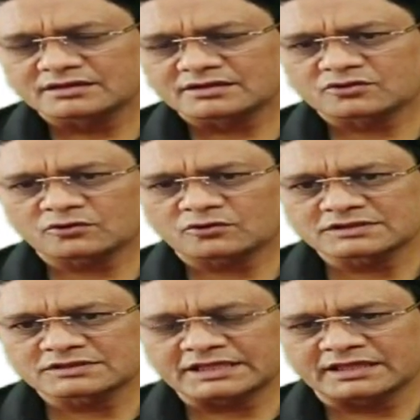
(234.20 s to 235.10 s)
clause
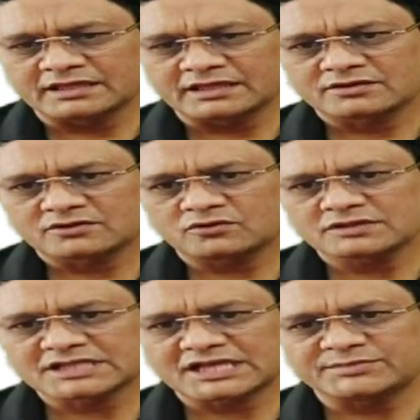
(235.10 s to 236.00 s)
A, clause
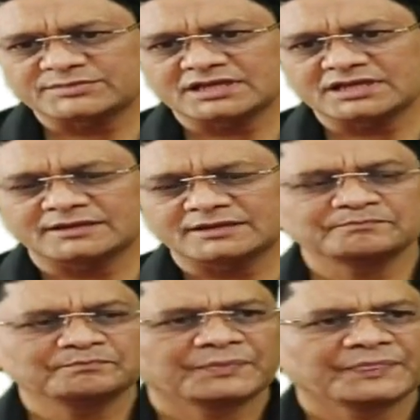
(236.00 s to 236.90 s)
capital A.
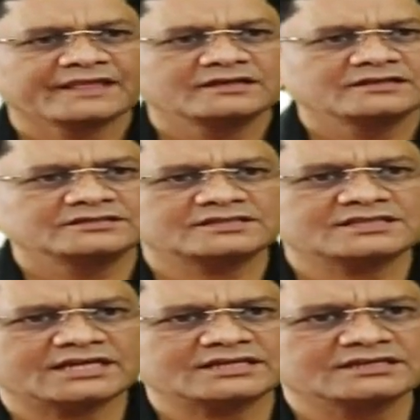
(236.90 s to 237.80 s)
This
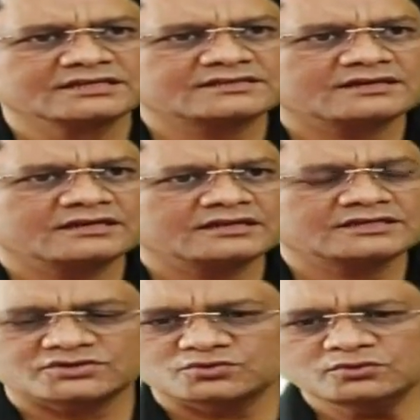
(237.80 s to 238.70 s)
article is
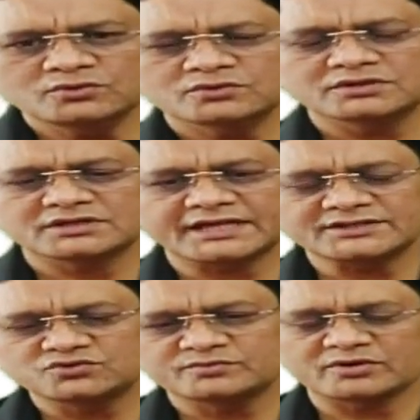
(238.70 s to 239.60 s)
related to
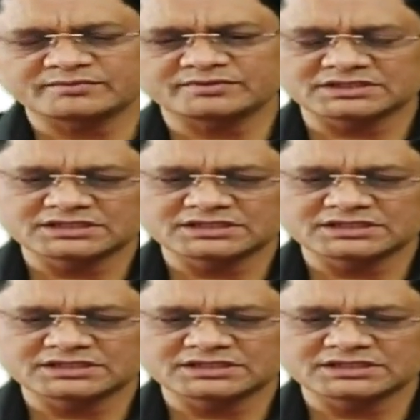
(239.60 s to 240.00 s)
right to property,